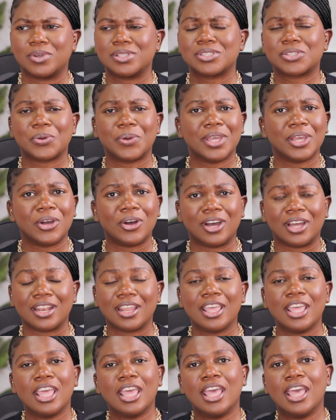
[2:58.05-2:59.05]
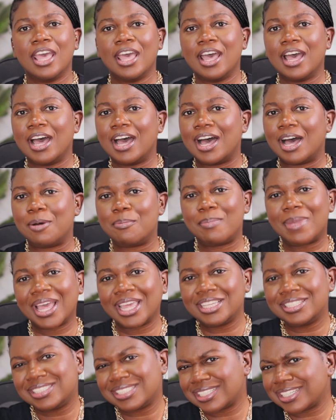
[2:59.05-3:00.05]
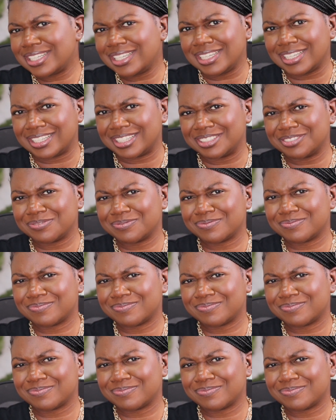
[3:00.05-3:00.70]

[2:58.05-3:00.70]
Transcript: What's going on? My G